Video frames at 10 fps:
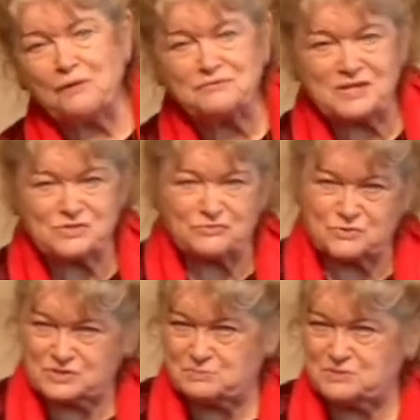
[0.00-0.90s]
days of
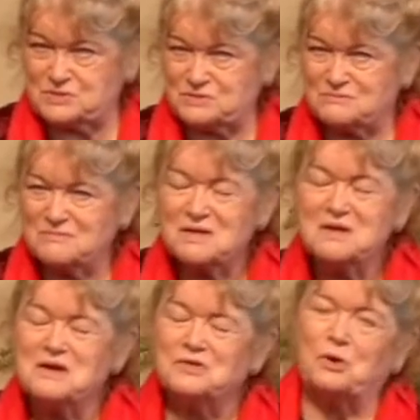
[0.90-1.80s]
Christmas,
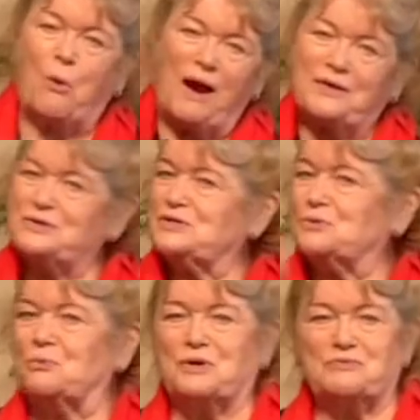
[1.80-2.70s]
the choir did a
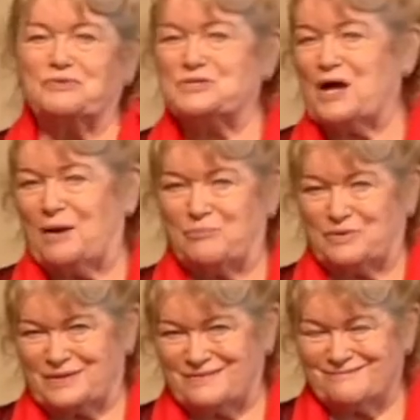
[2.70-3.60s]
wonderful job
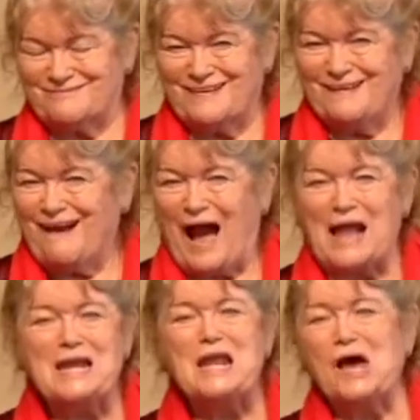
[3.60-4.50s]
with it. I
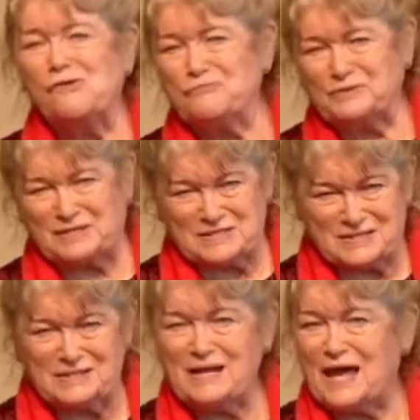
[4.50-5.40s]
love what they
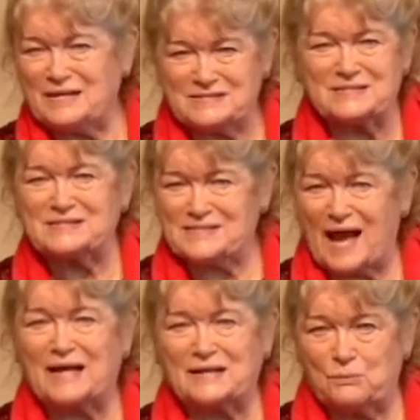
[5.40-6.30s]
did, and it's
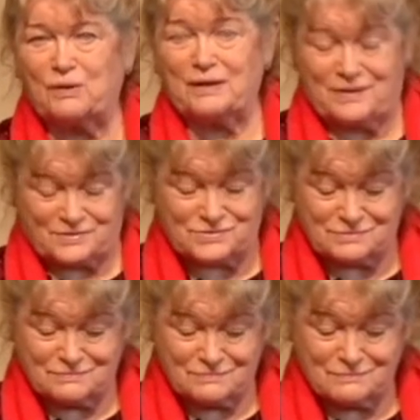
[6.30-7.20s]
exactly what it is.
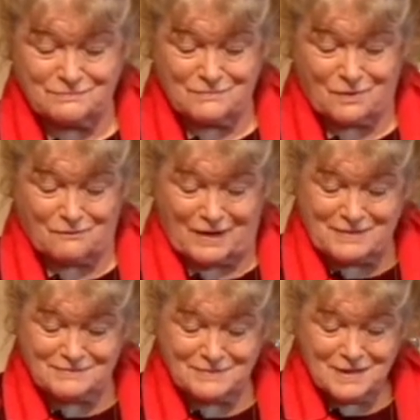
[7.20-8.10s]
All
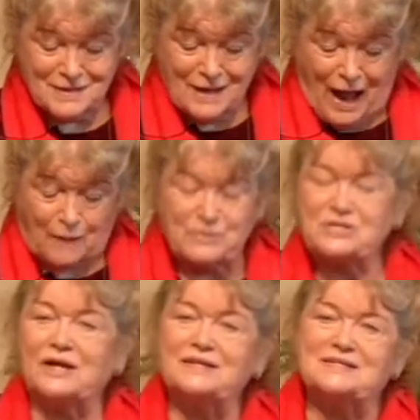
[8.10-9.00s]
right? I wish
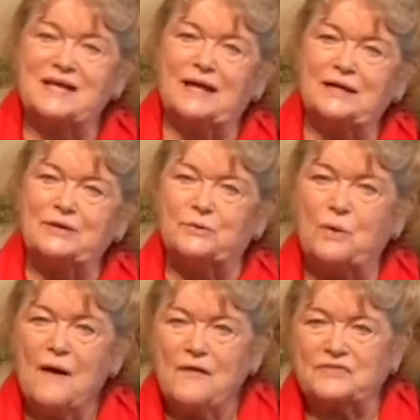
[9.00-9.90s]
I could tell
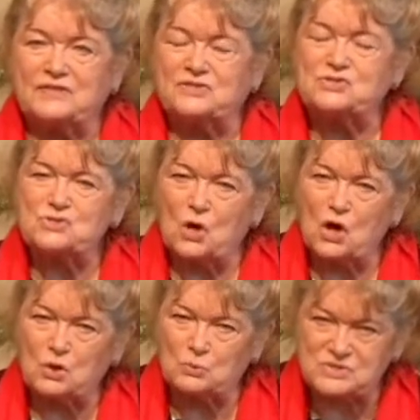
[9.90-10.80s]
you that the
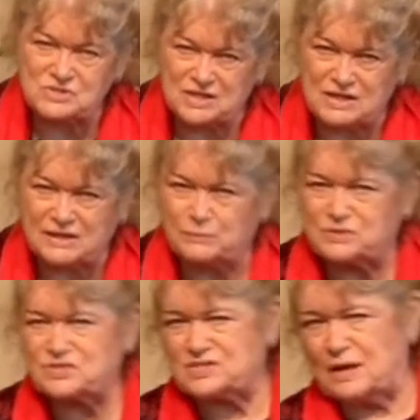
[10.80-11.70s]
song was dealing with
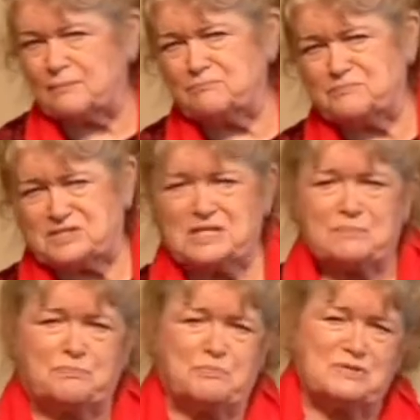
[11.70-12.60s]
some
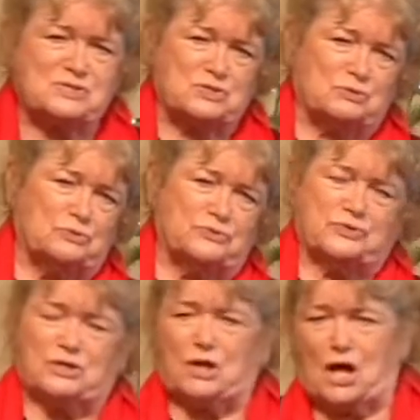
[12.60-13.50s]
deep mystical
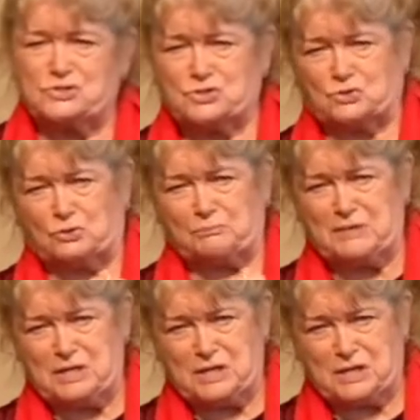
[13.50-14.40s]
theological
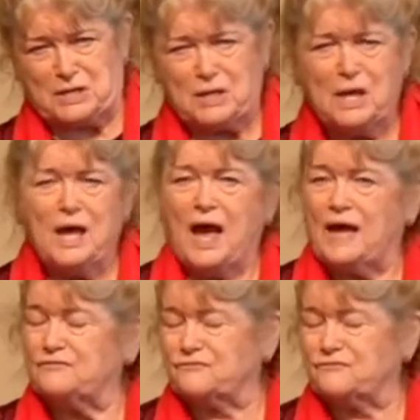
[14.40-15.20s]
meaning, and